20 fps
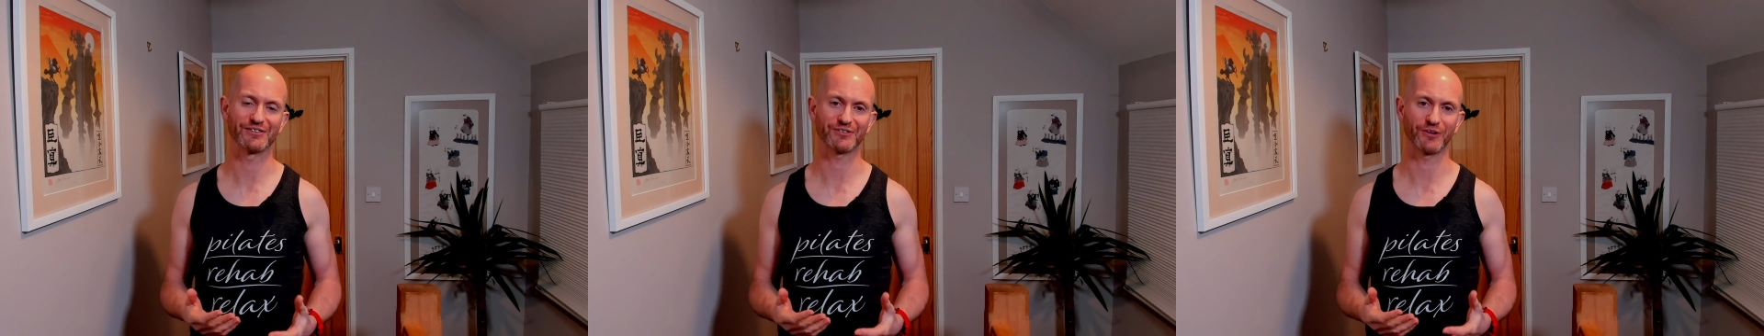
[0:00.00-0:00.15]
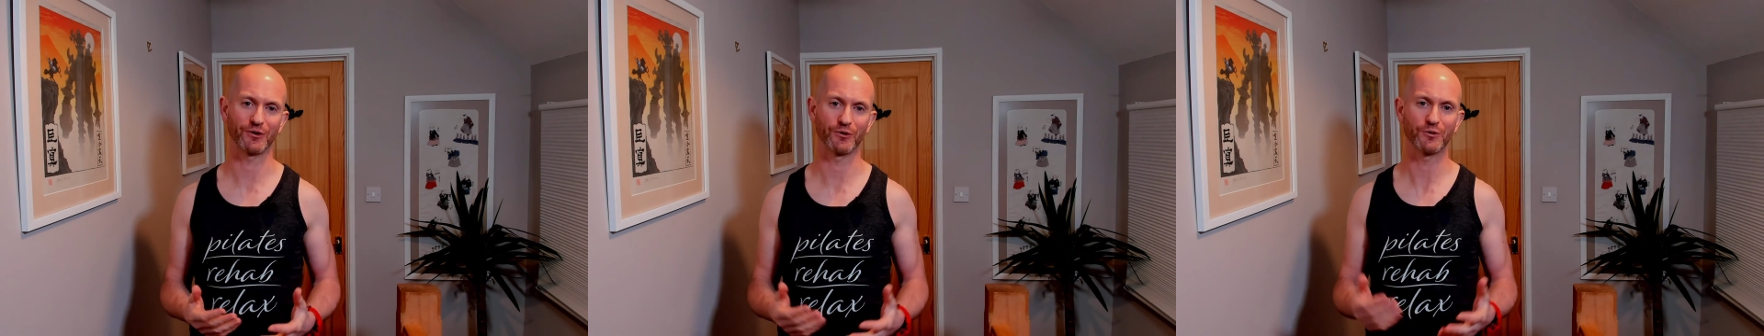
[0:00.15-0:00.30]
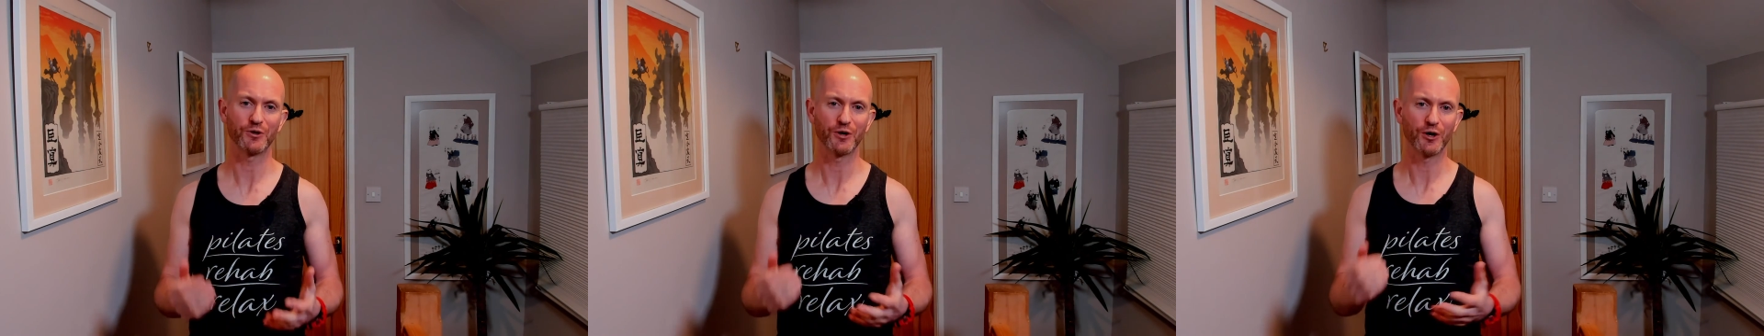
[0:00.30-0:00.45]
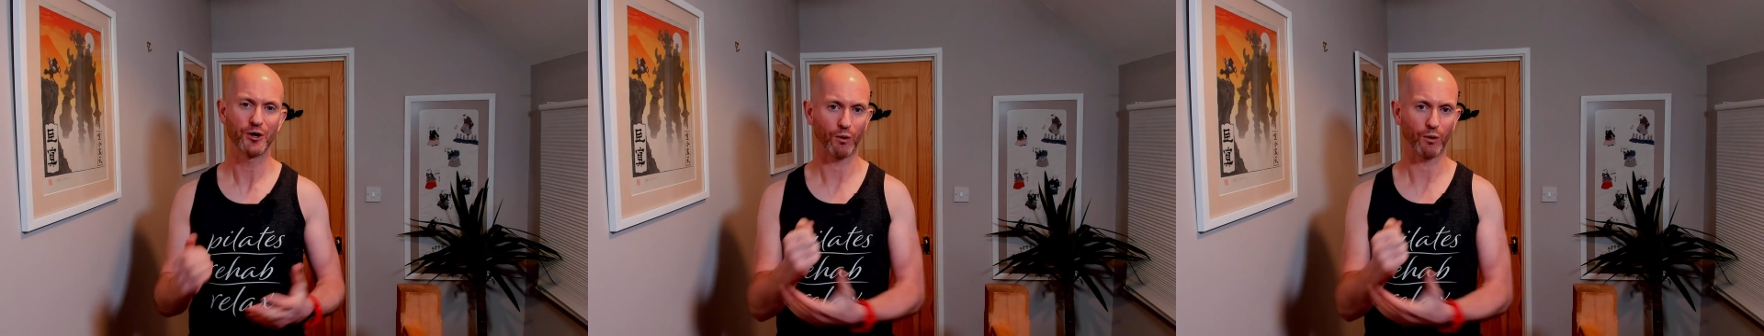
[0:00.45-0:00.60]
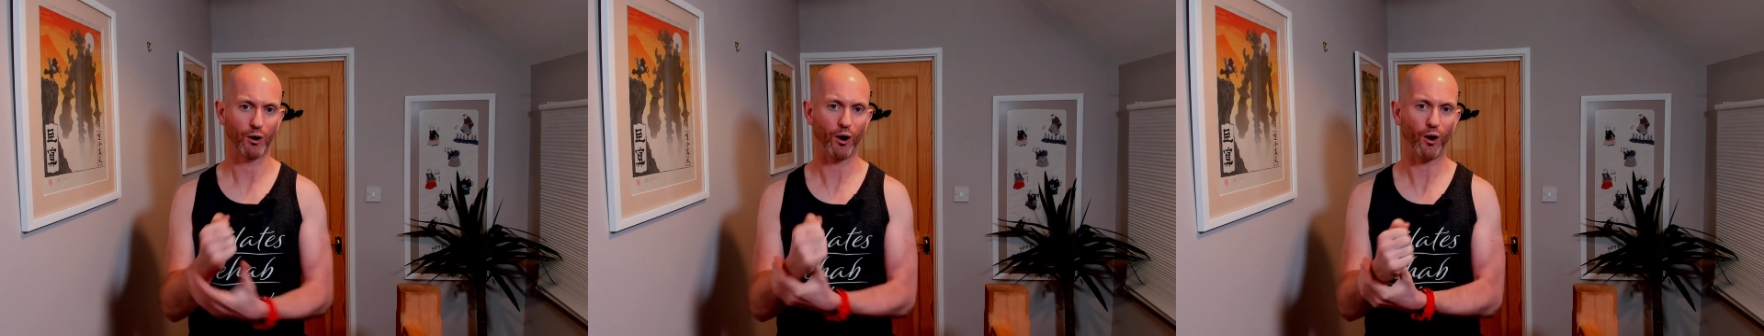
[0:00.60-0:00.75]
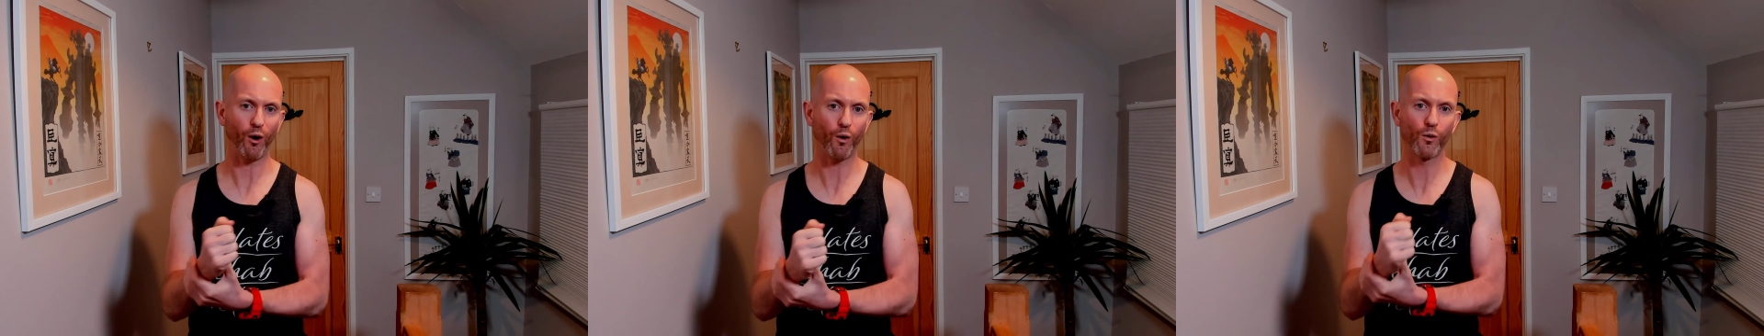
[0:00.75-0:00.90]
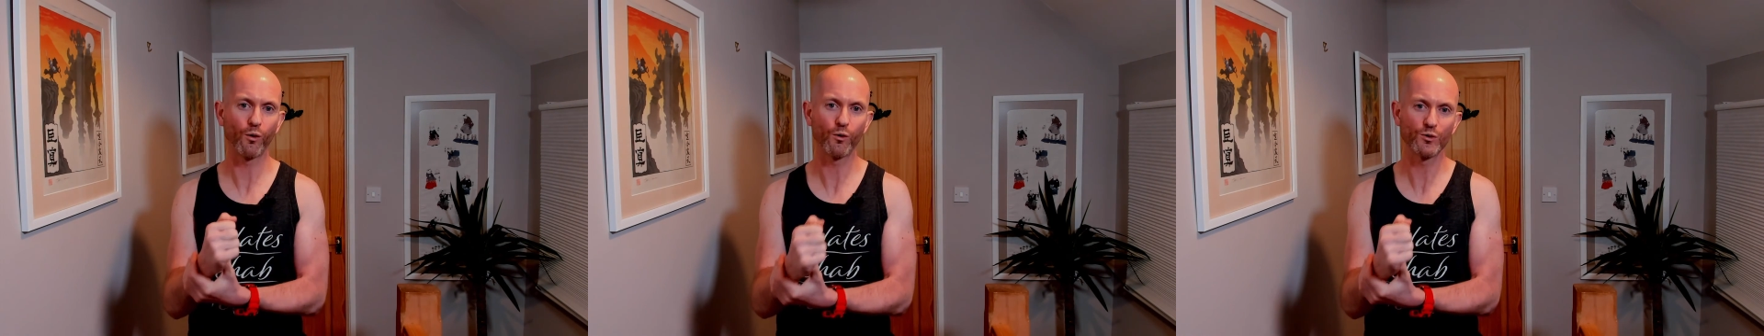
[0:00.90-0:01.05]
So we're
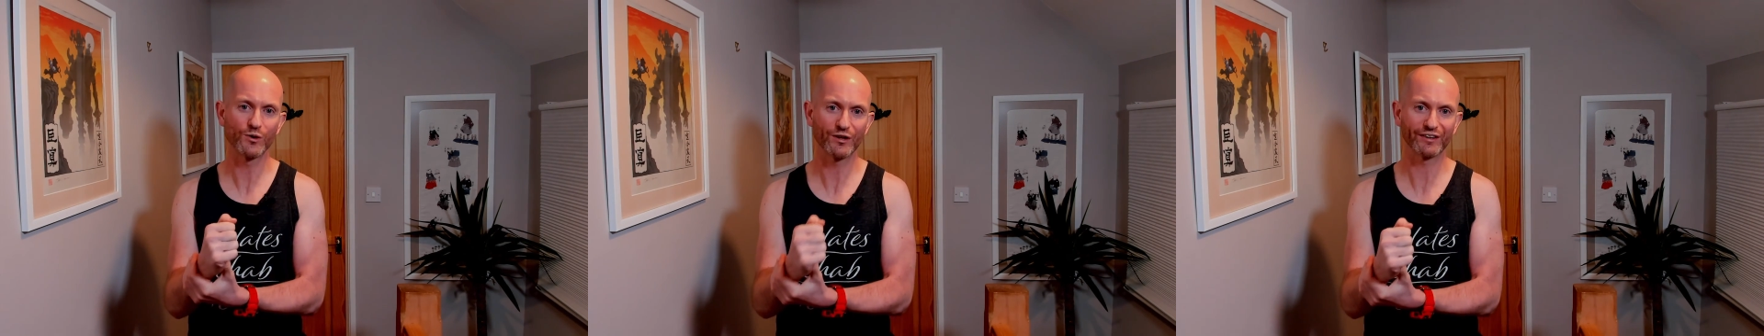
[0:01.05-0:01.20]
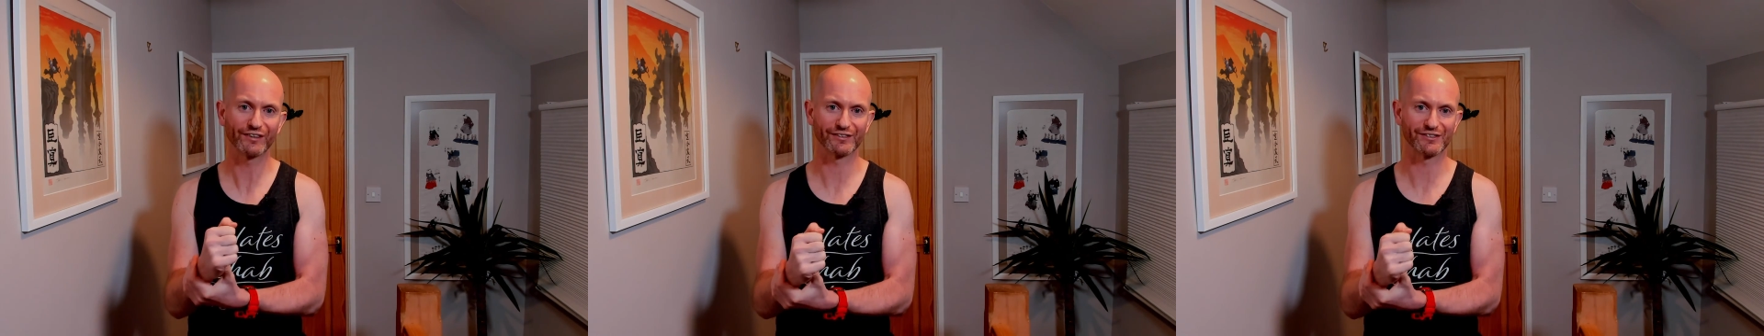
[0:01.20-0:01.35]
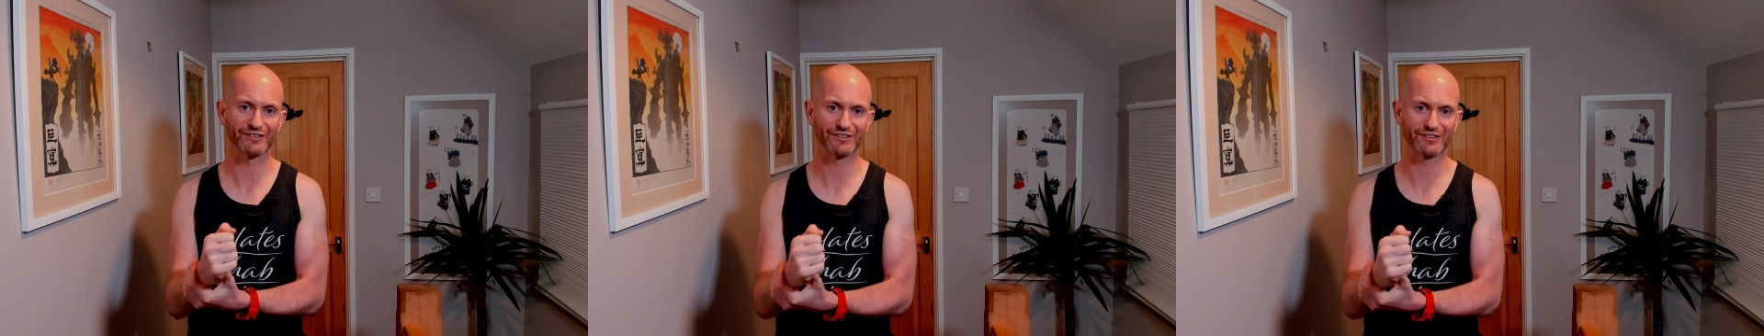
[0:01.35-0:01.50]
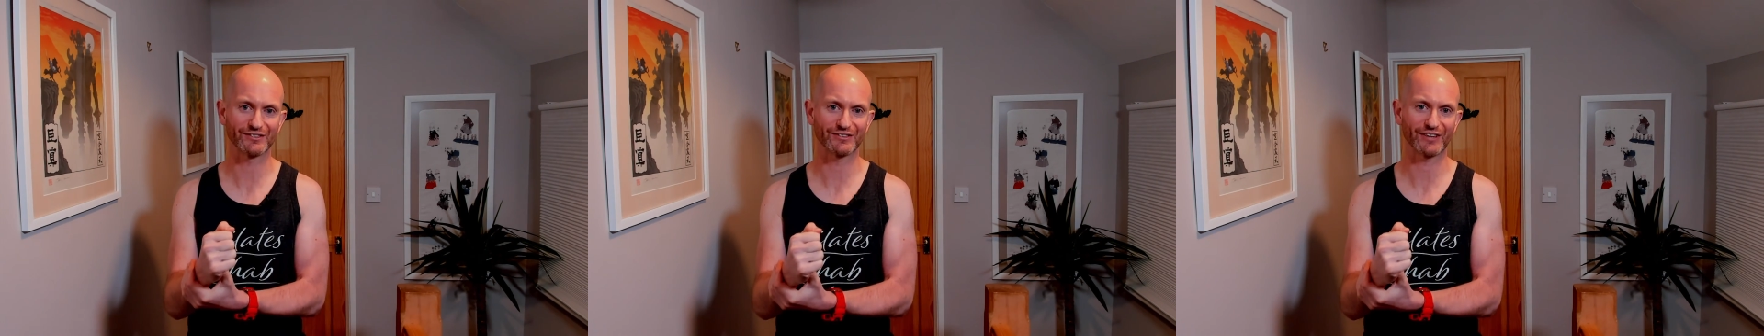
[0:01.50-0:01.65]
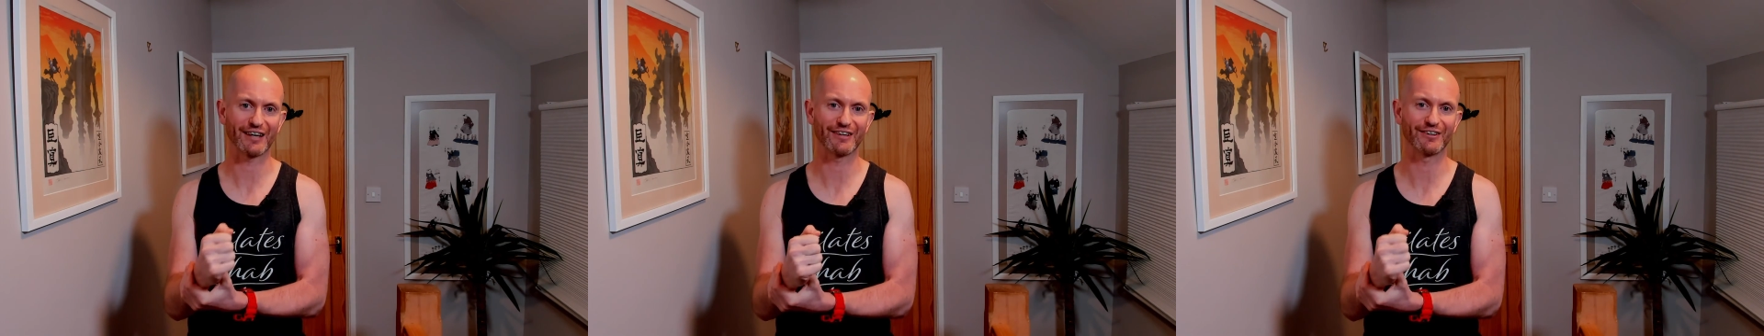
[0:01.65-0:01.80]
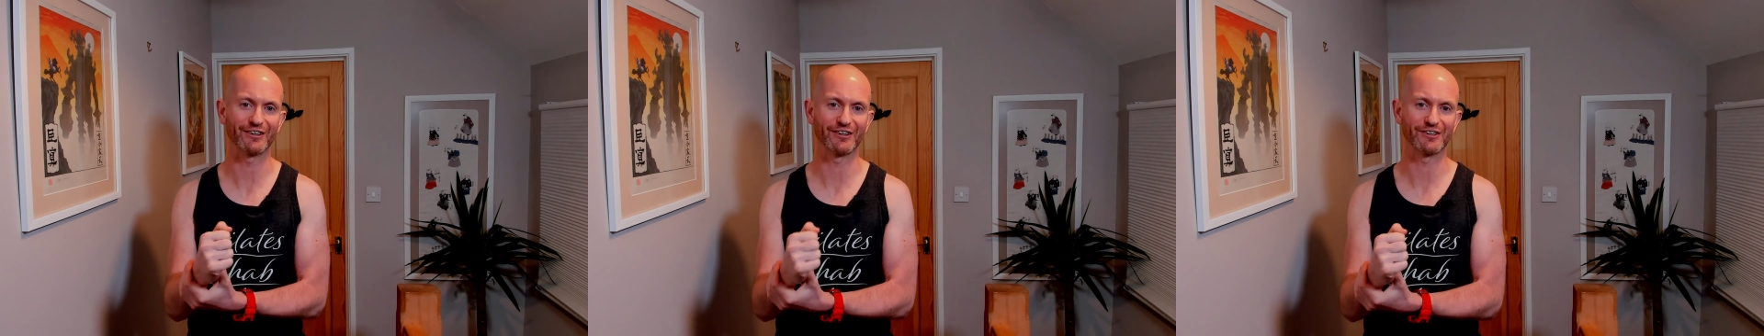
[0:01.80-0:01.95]
holding and sustaining